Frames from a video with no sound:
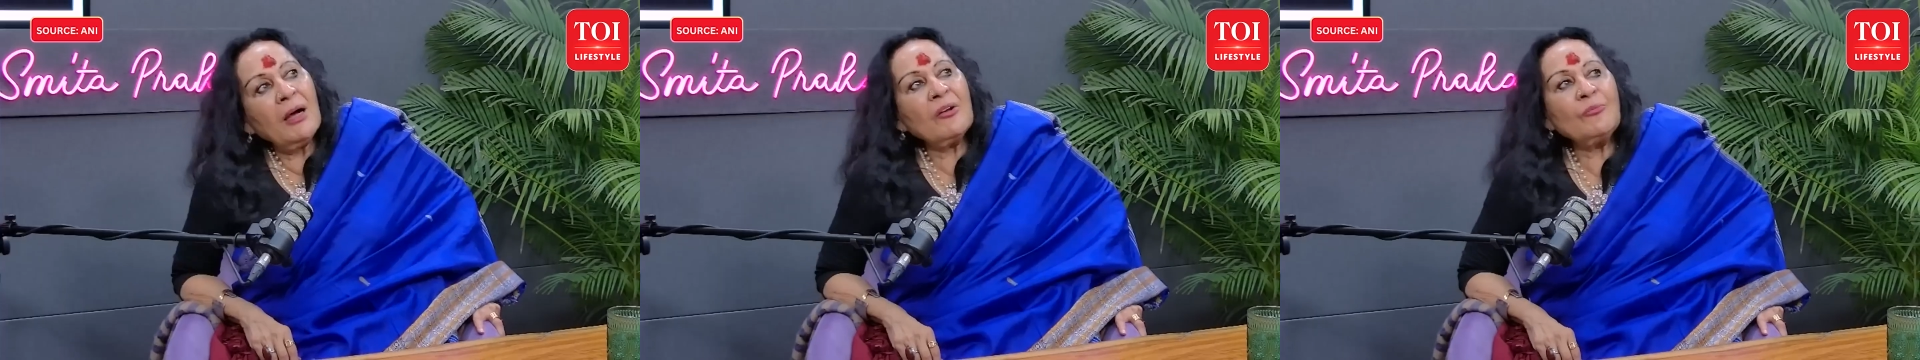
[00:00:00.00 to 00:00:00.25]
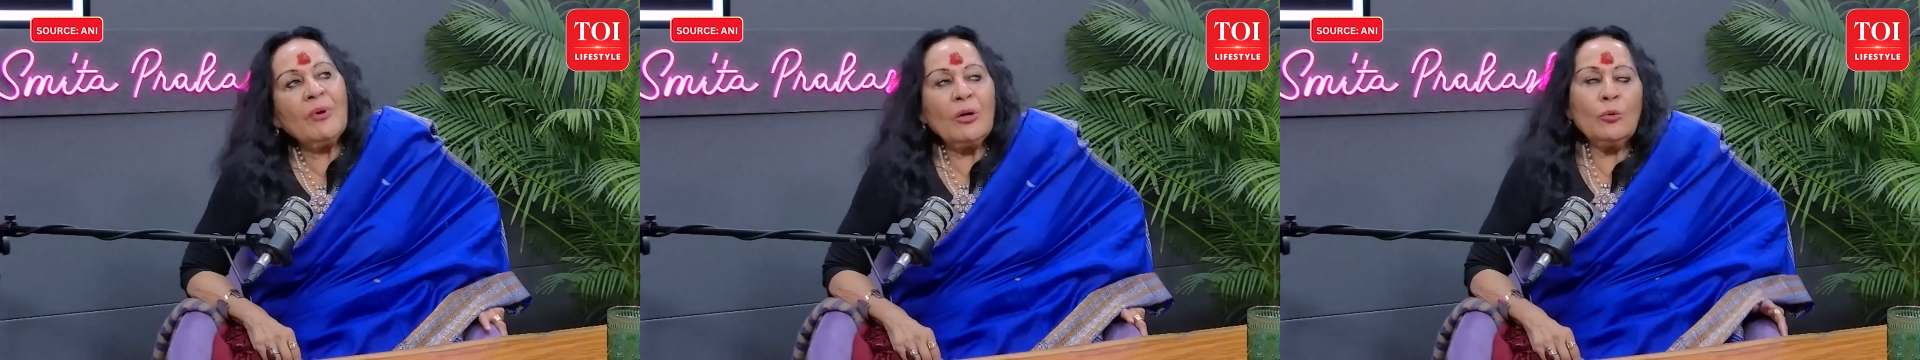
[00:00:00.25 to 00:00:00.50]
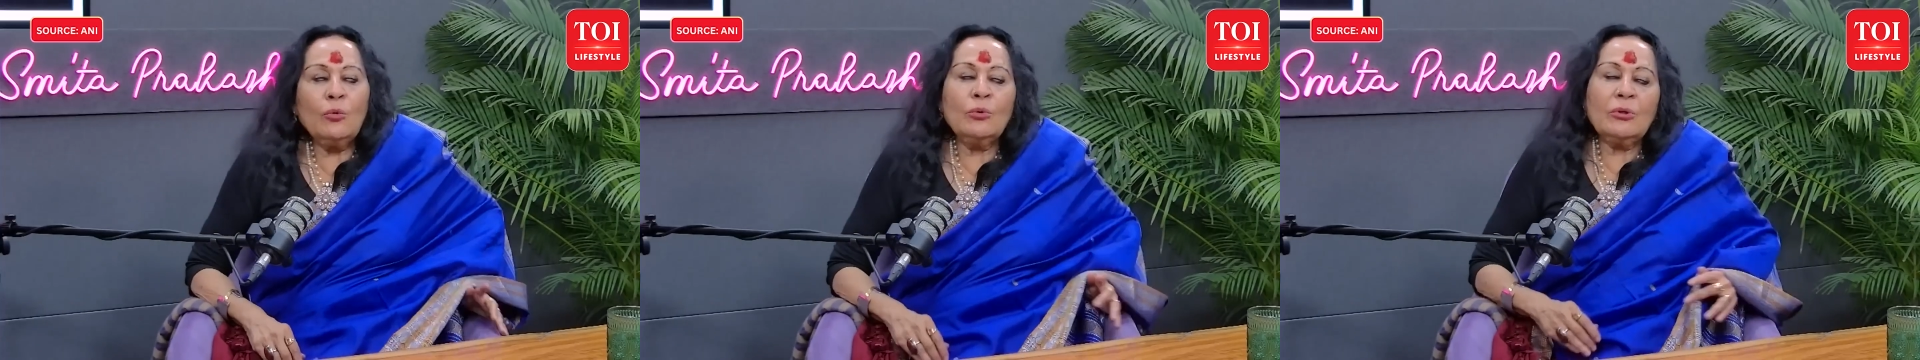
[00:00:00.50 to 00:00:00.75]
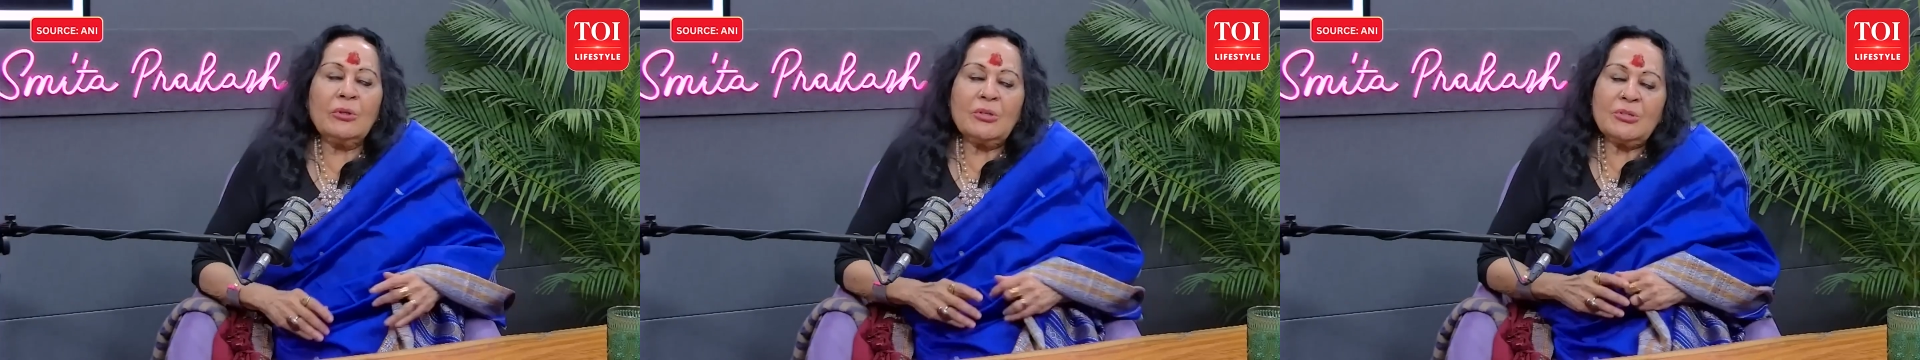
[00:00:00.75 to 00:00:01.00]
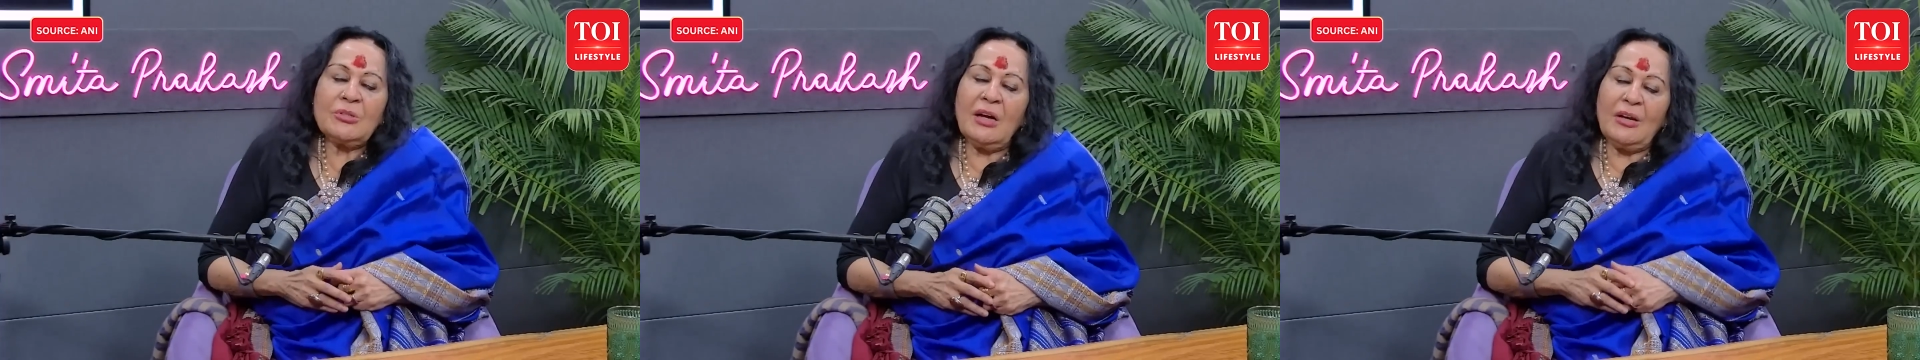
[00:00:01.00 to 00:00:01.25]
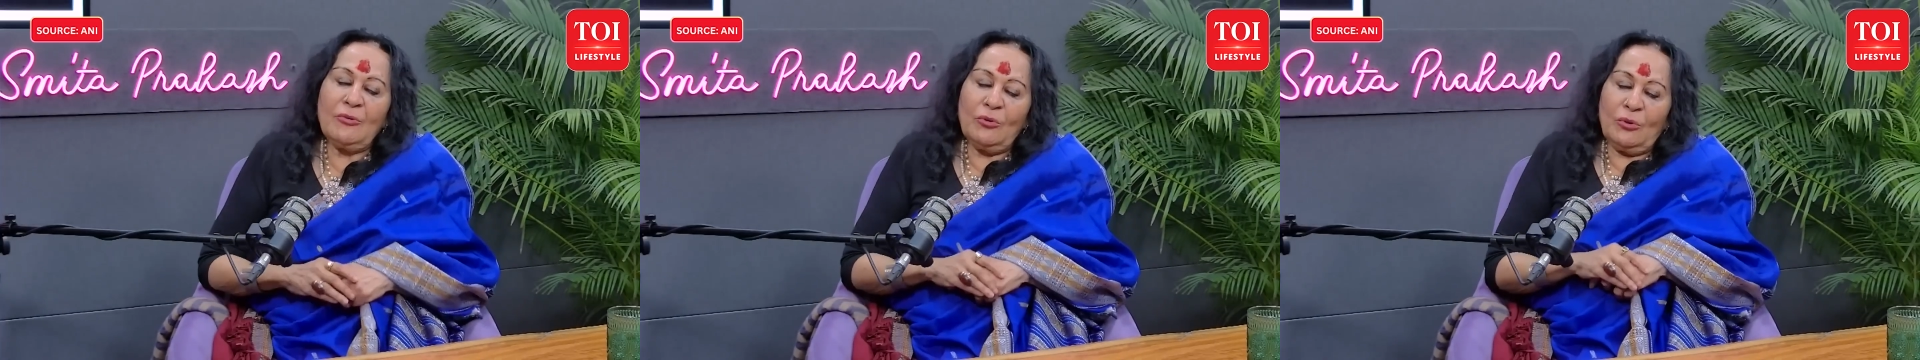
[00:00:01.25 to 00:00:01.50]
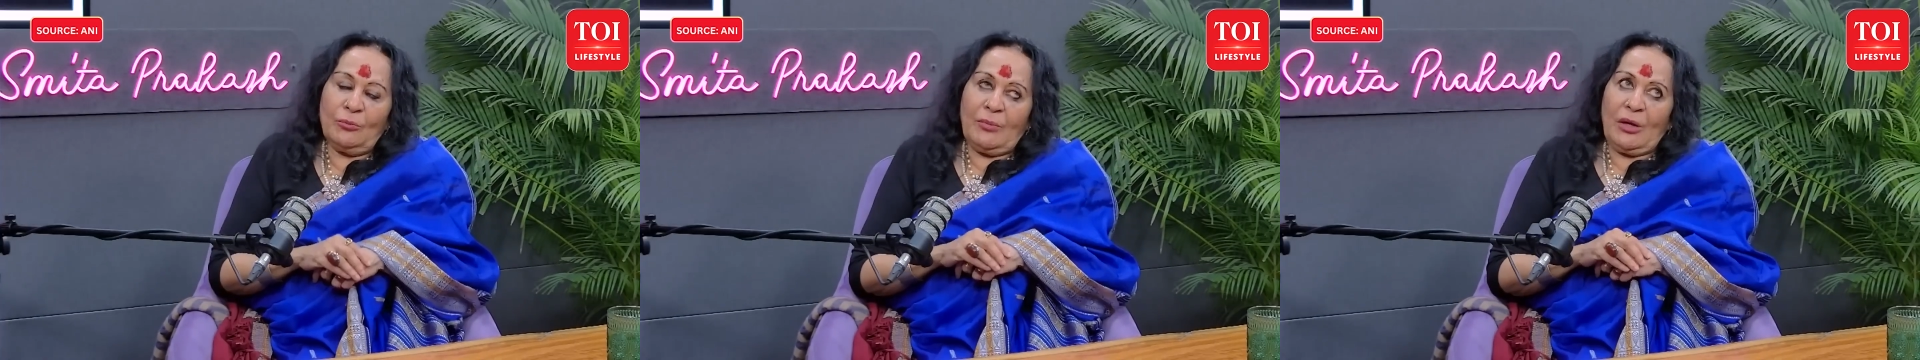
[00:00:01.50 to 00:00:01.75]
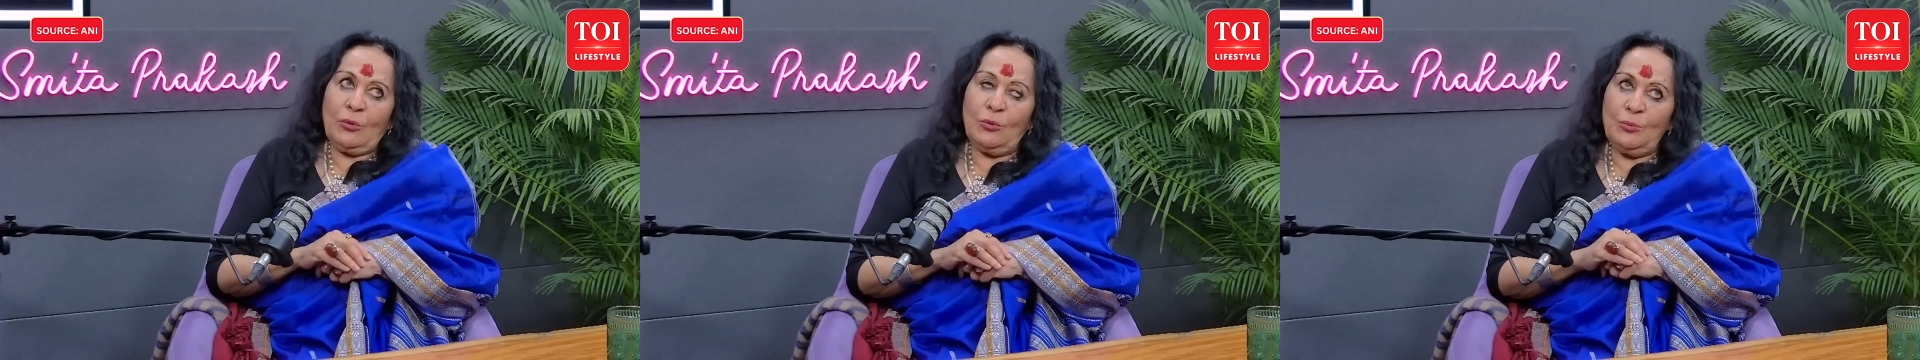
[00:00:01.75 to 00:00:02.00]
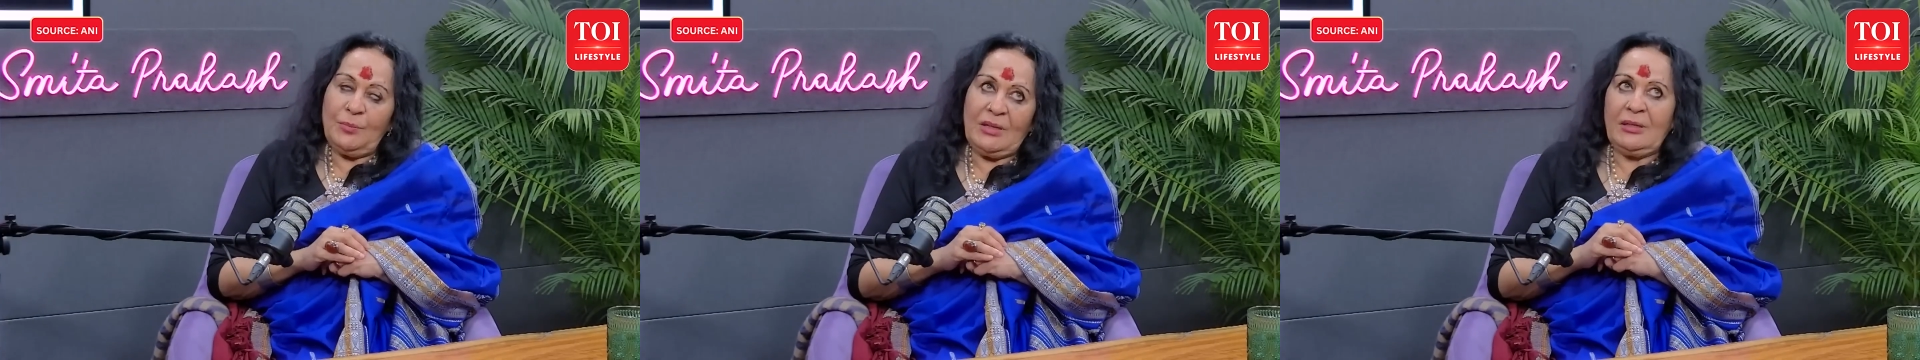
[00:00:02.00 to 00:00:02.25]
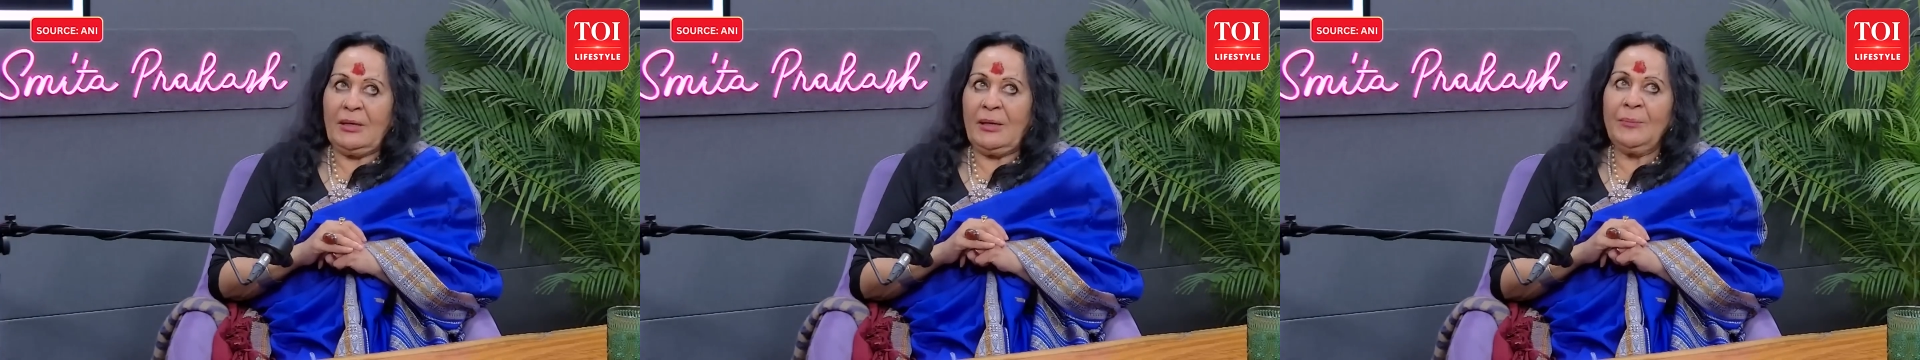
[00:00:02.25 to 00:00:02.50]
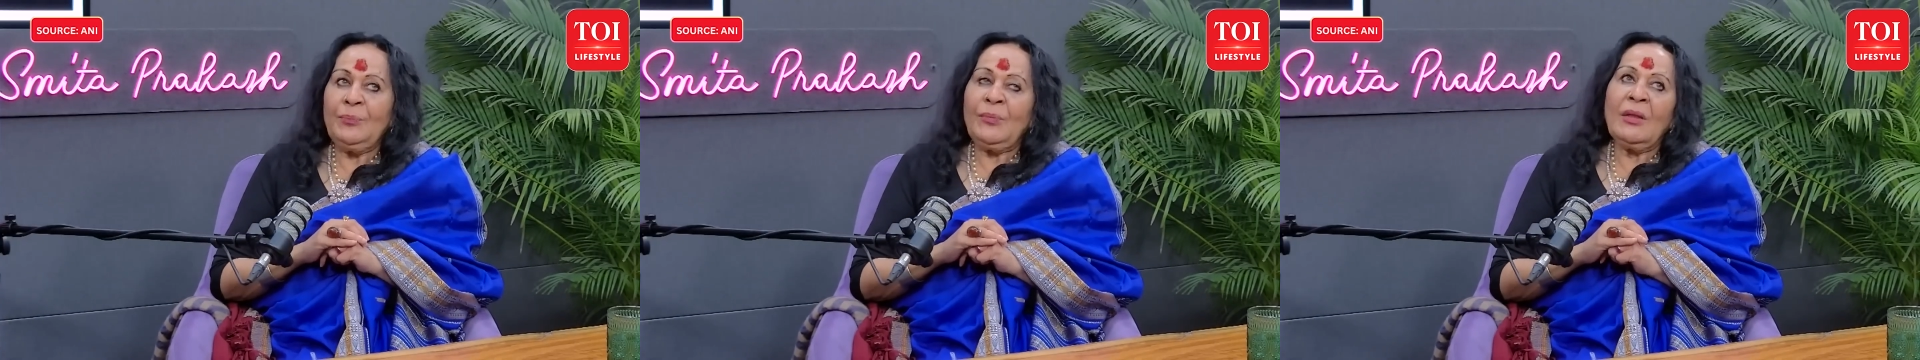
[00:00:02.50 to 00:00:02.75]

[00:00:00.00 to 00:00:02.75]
I have my own Krishna, I have my own Meera.